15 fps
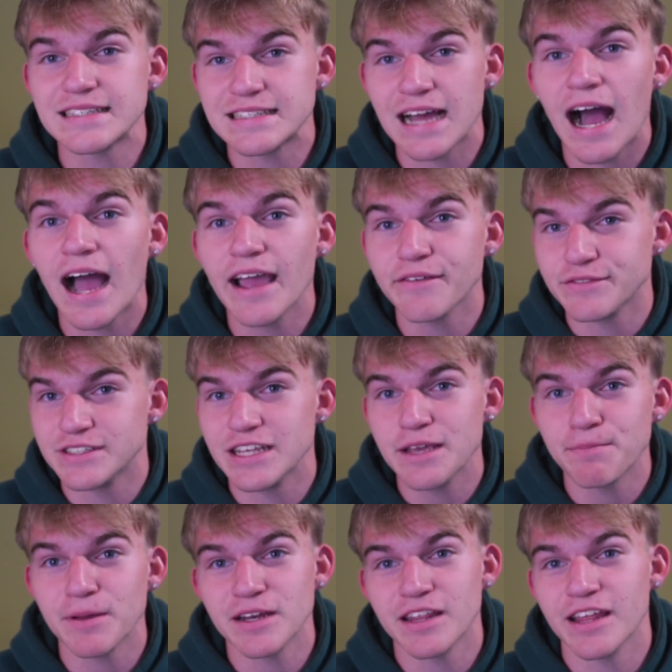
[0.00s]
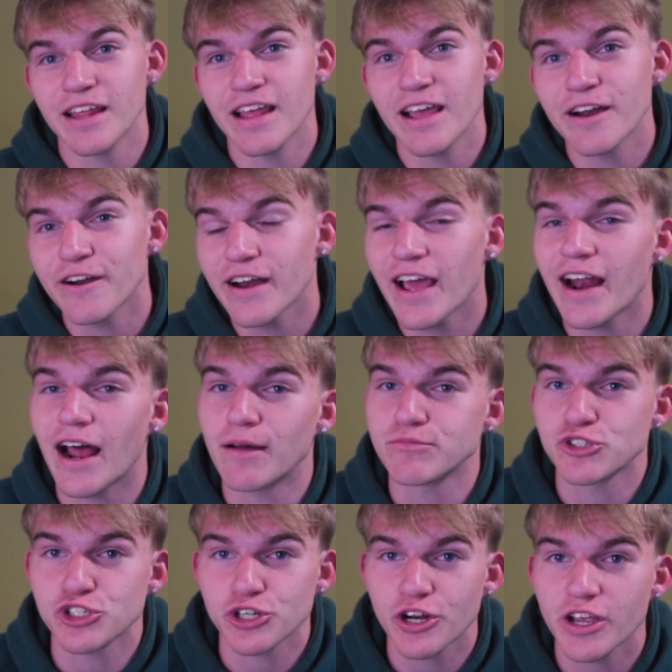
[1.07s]
dive deep into the internet, I'm
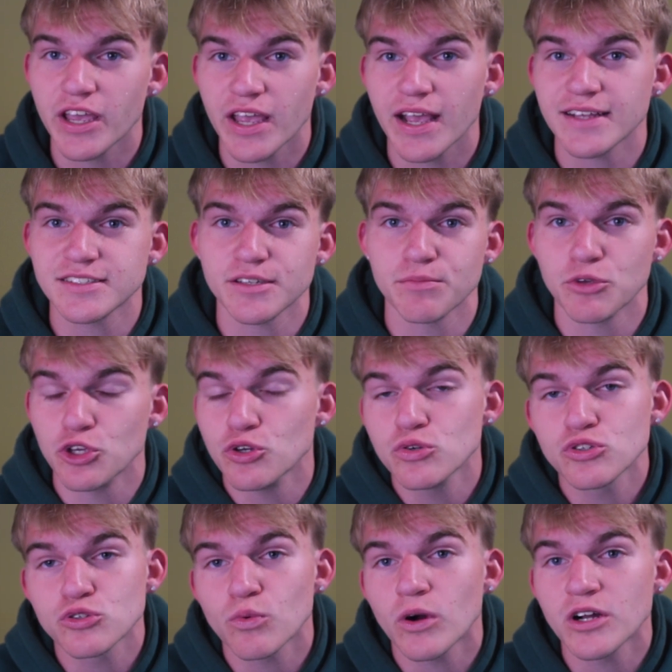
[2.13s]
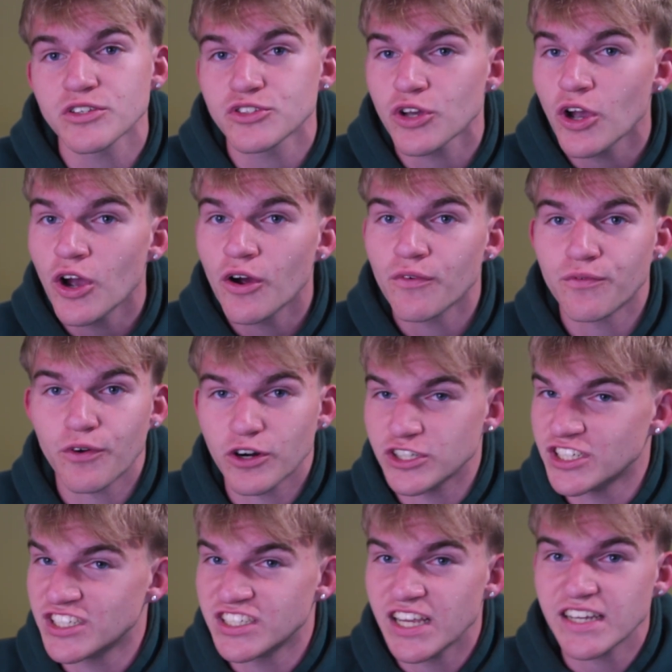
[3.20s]
sure you can get some used ones for
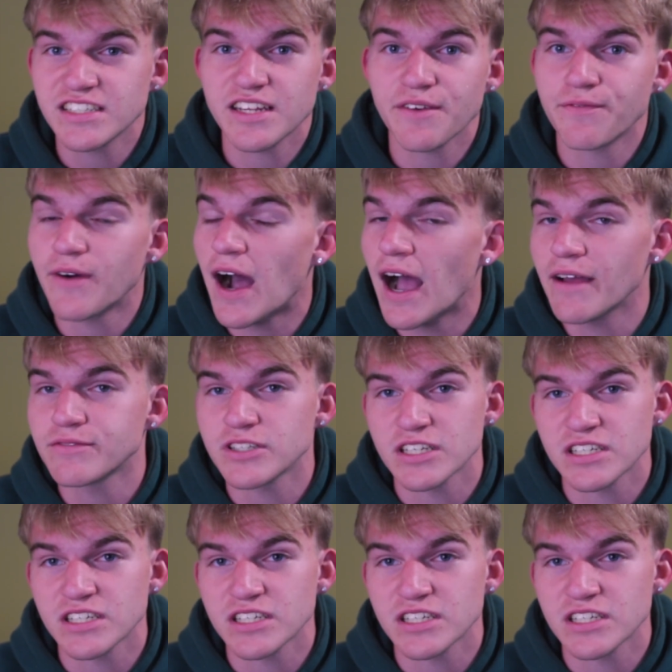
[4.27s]
65 to